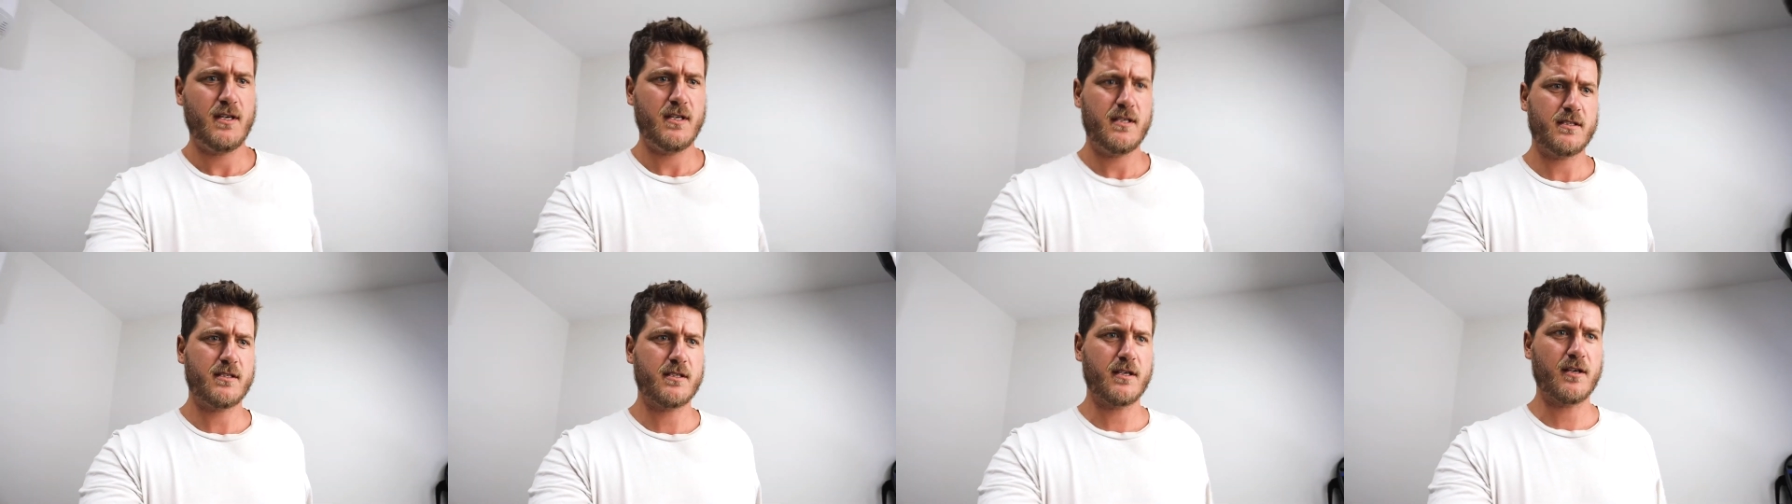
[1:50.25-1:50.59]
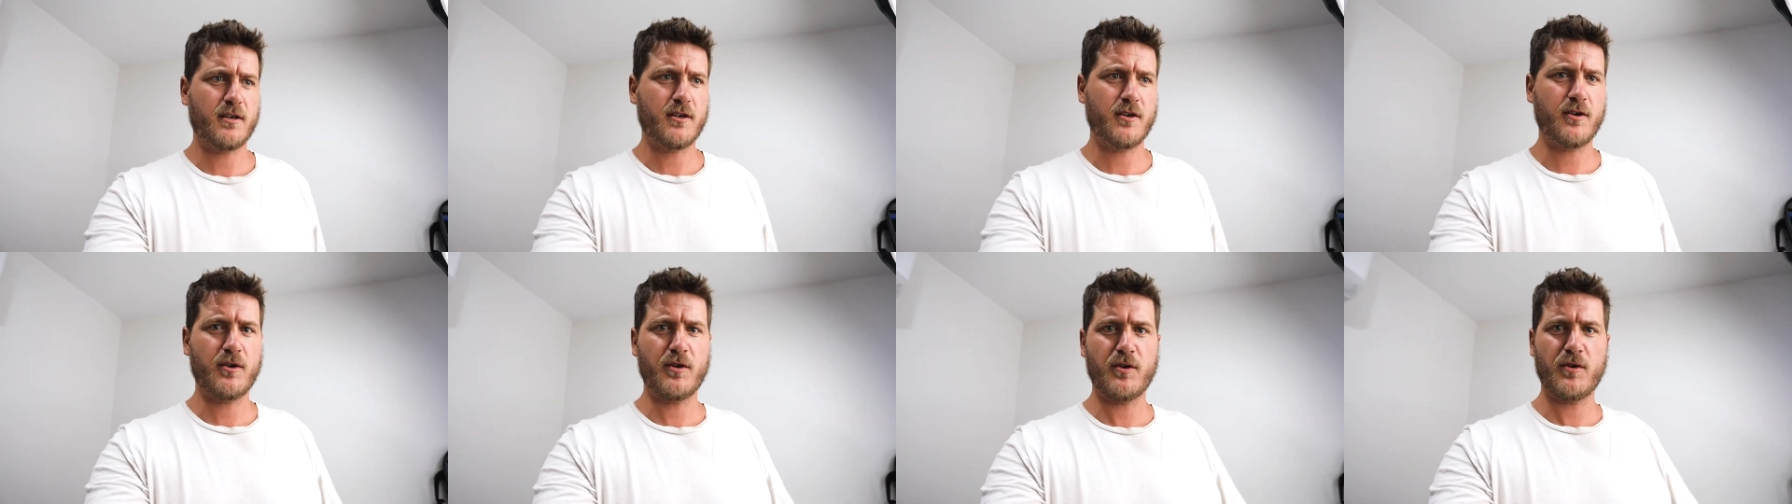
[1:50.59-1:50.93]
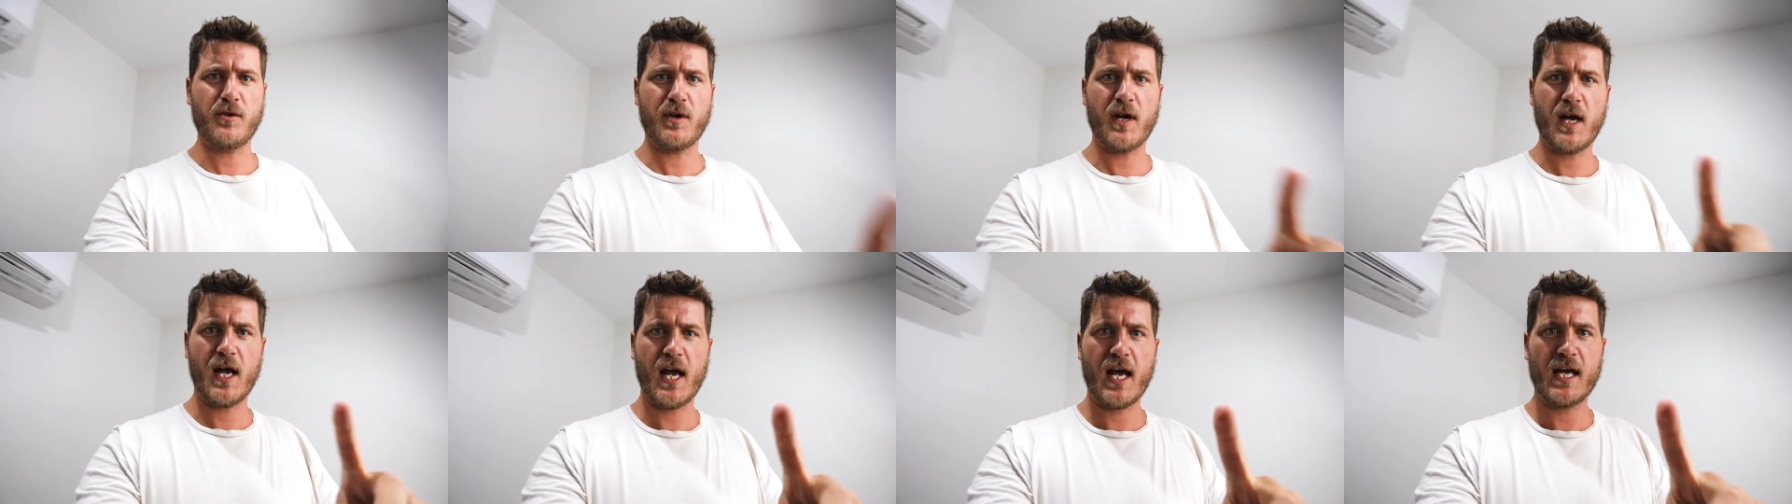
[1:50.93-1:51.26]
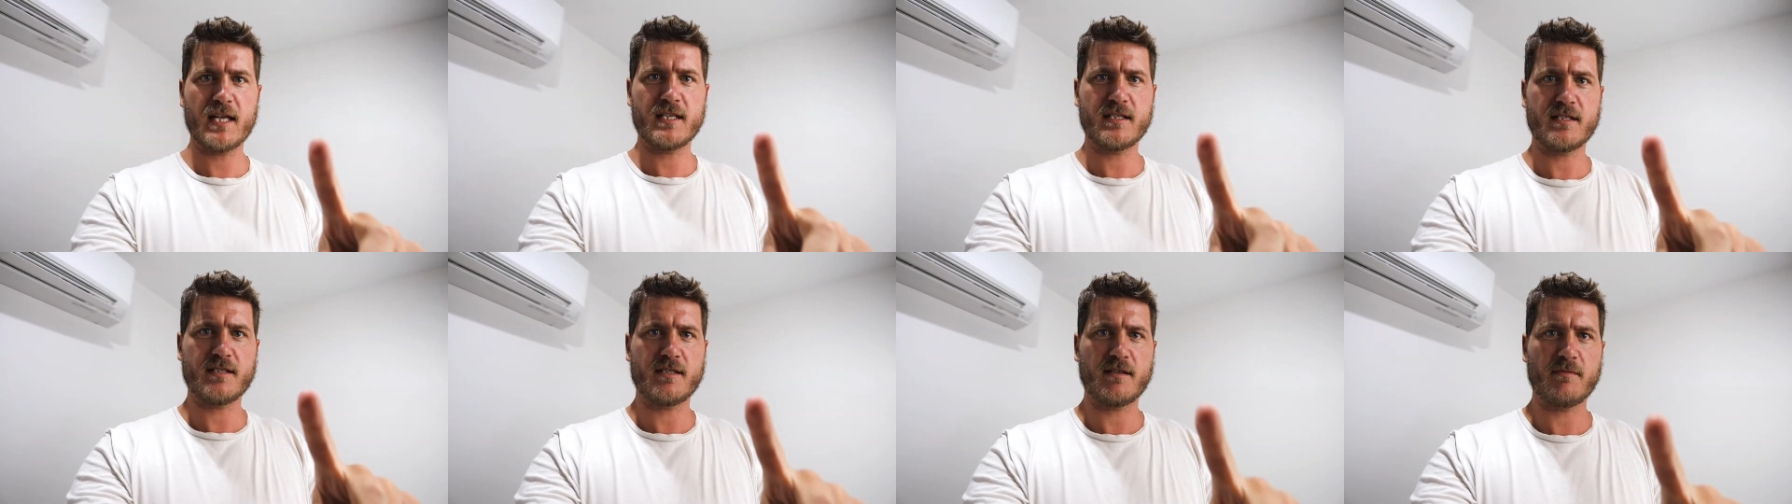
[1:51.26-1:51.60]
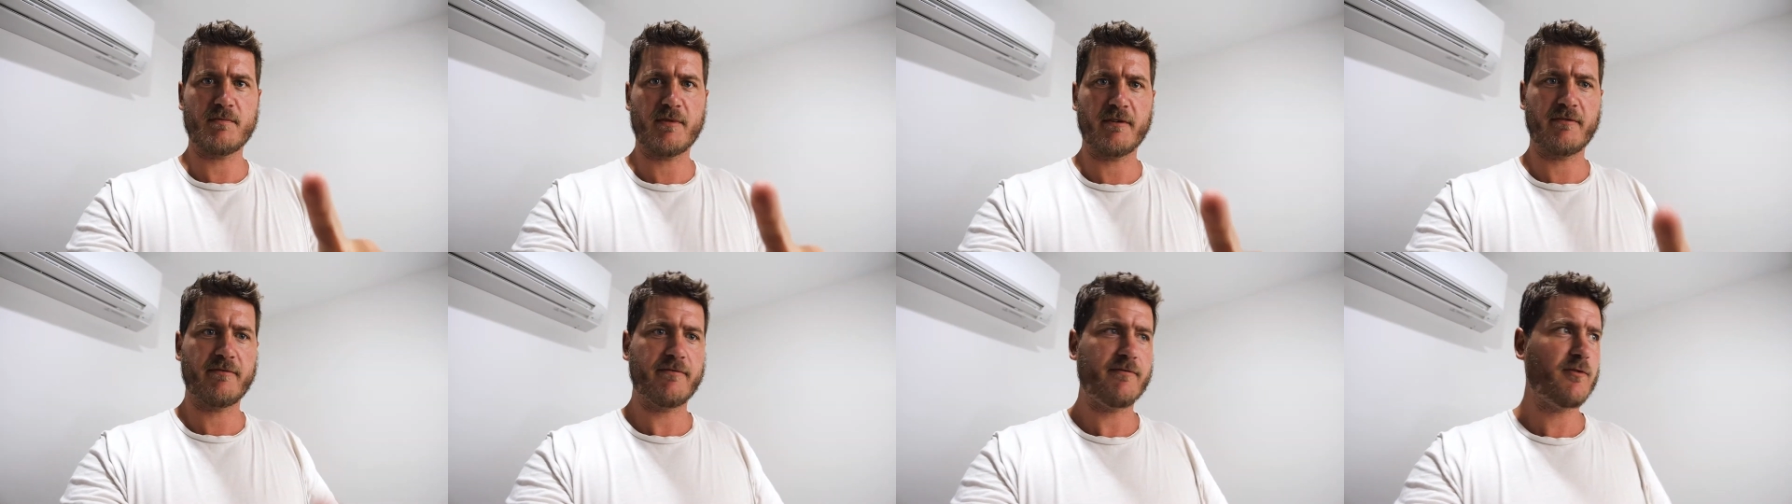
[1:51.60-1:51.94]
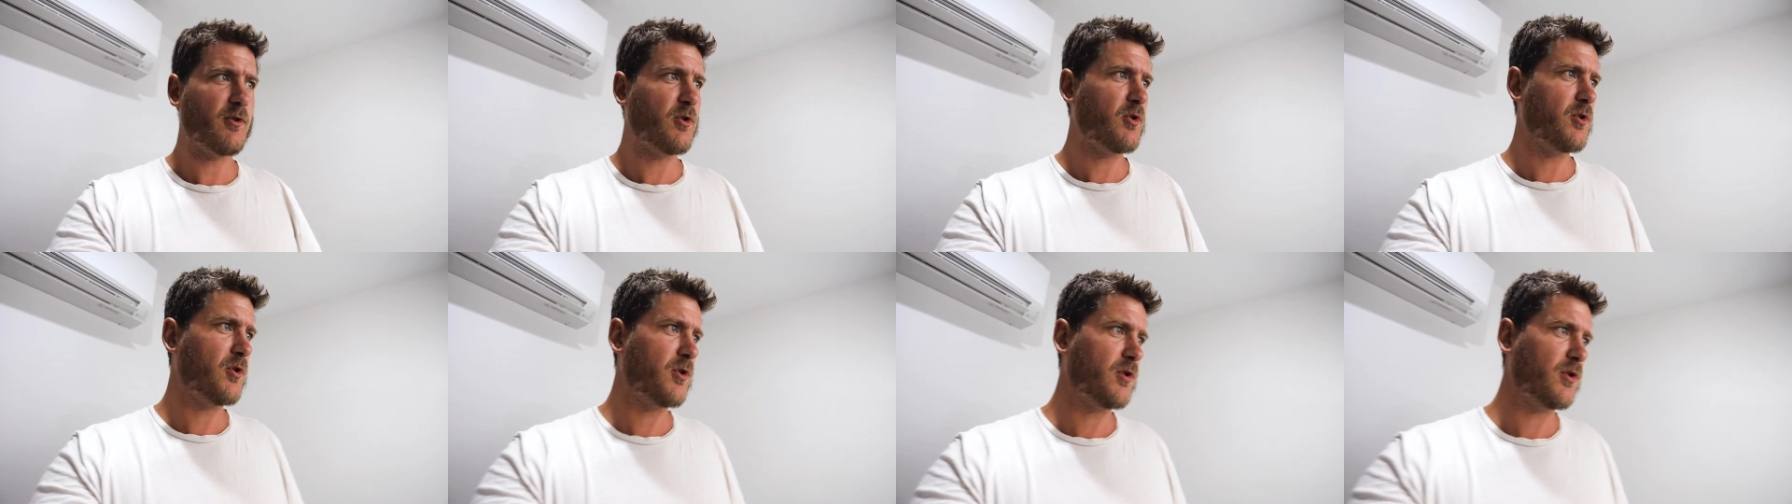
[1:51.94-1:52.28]
So as
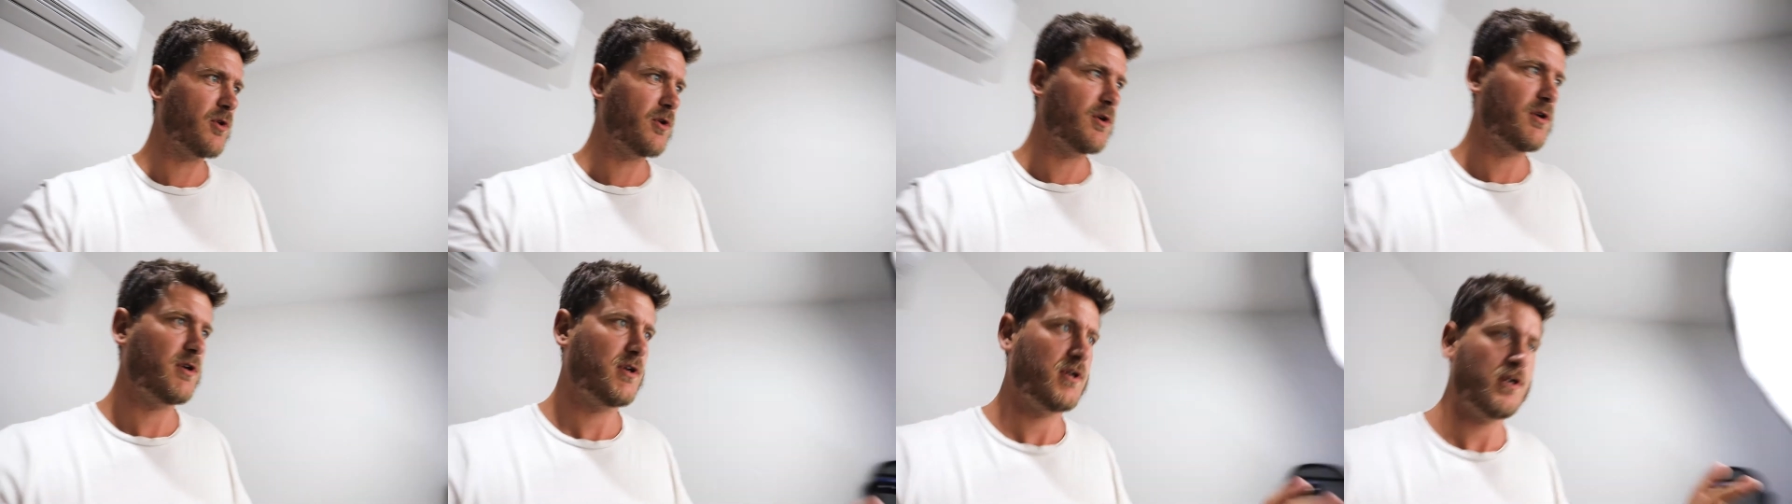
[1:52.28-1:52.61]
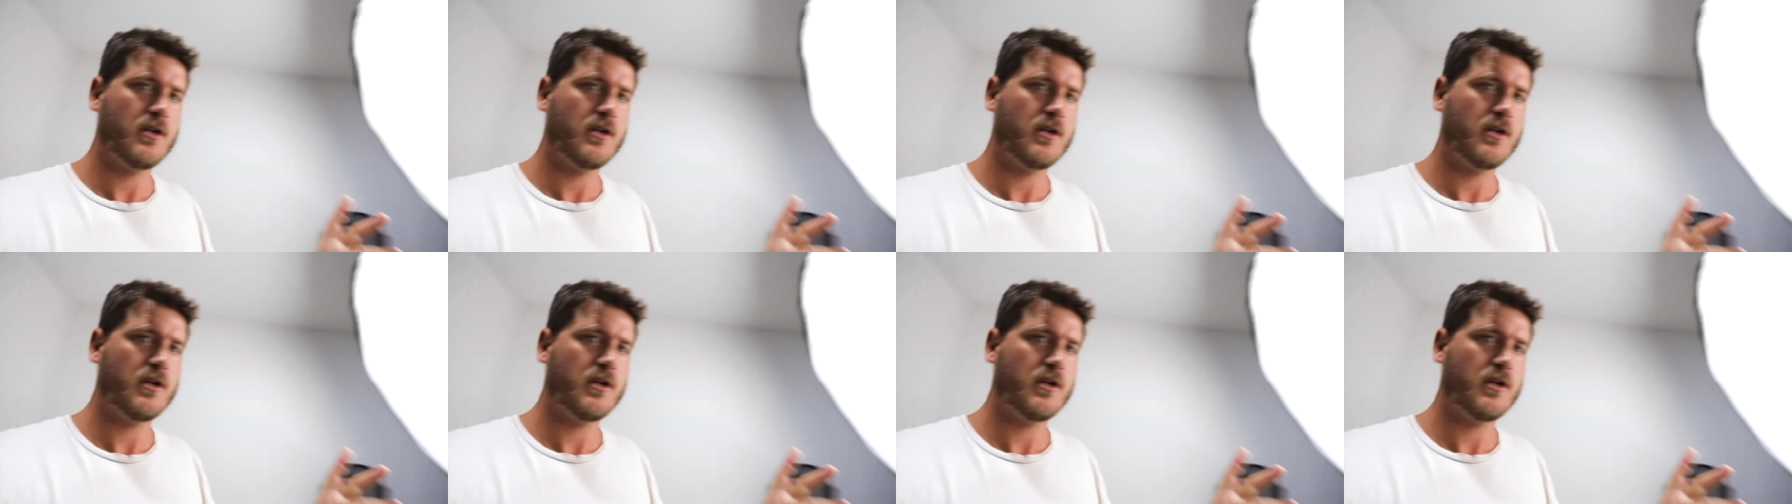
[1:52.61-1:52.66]
before,